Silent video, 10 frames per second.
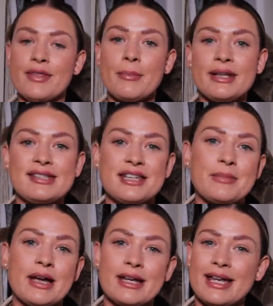The mid size
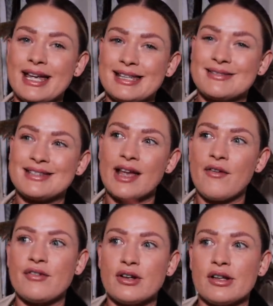market is
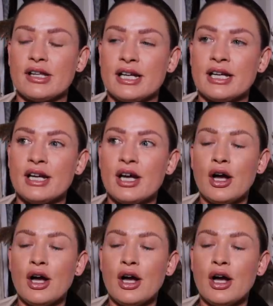definitely